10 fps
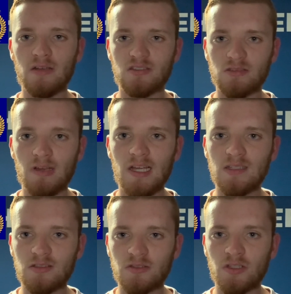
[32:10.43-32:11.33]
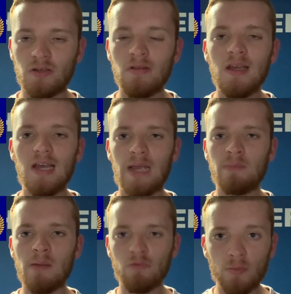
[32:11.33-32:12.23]
So here's to a
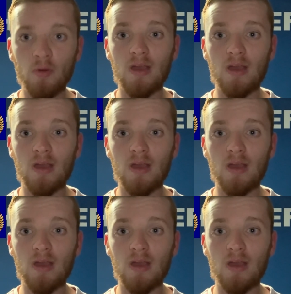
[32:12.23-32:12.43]
memorable